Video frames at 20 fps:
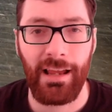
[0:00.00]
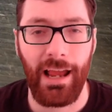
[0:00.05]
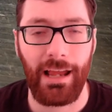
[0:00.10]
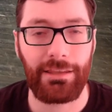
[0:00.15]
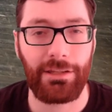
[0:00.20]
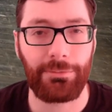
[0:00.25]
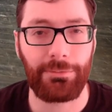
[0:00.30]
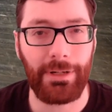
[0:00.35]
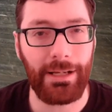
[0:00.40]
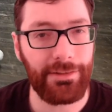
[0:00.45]

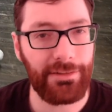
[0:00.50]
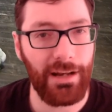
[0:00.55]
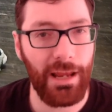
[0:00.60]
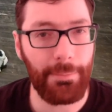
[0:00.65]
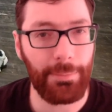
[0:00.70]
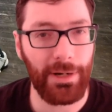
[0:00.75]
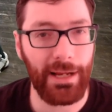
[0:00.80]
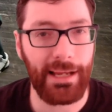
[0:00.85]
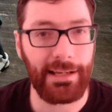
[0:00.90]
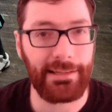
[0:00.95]
And the reason I
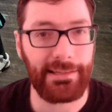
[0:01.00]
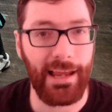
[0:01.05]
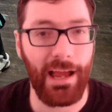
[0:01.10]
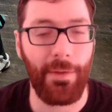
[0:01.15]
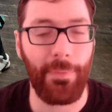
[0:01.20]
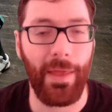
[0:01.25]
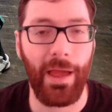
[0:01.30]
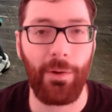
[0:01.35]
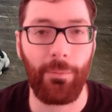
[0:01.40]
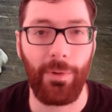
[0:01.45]
break it
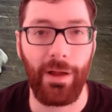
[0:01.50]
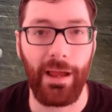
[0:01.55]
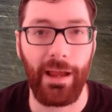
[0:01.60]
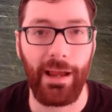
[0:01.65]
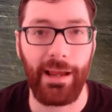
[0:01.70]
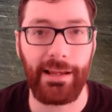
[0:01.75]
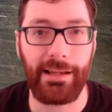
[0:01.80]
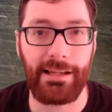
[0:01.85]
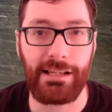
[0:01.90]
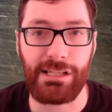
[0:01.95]
down that
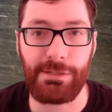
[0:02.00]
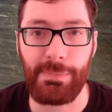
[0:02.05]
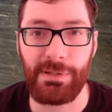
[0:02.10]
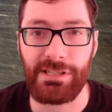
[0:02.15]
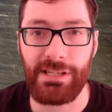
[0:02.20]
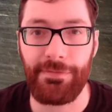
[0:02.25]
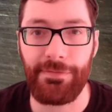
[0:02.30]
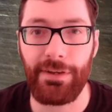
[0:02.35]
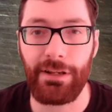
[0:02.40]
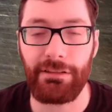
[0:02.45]
way is
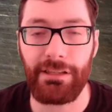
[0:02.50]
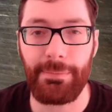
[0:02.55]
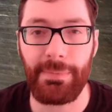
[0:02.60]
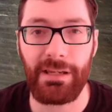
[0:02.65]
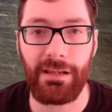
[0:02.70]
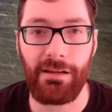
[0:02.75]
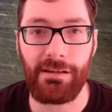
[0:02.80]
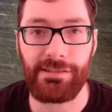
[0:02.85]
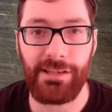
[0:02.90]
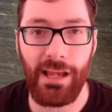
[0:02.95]
specifically
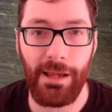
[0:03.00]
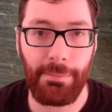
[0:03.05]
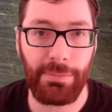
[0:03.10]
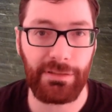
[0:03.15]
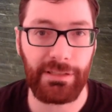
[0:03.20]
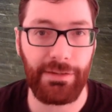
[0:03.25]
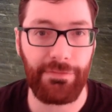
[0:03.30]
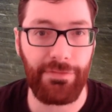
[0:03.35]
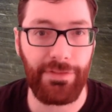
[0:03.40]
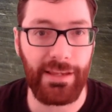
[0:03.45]
because I
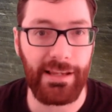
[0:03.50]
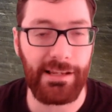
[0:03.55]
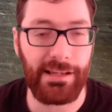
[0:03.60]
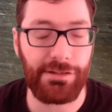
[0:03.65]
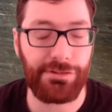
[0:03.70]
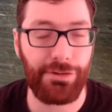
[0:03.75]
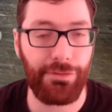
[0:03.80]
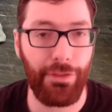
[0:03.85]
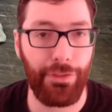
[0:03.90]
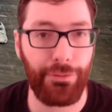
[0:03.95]
believe
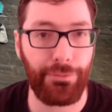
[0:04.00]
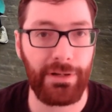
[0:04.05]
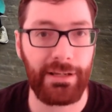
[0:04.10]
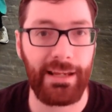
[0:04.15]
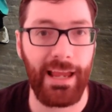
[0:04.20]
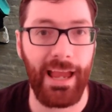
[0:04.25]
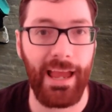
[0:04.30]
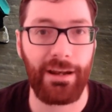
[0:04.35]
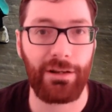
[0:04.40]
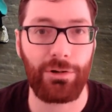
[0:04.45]
these are the three
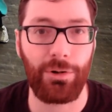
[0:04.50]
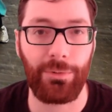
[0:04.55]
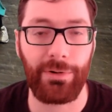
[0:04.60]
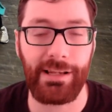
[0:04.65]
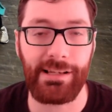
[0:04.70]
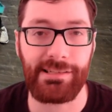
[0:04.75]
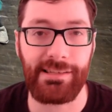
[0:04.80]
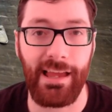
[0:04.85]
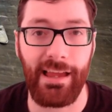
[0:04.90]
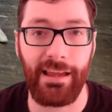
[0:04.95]

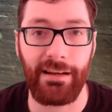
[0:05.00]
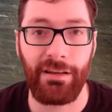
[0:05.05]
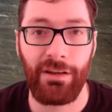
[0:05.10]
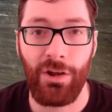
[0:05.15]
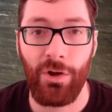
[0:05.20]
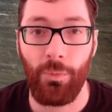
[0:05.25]
categories that,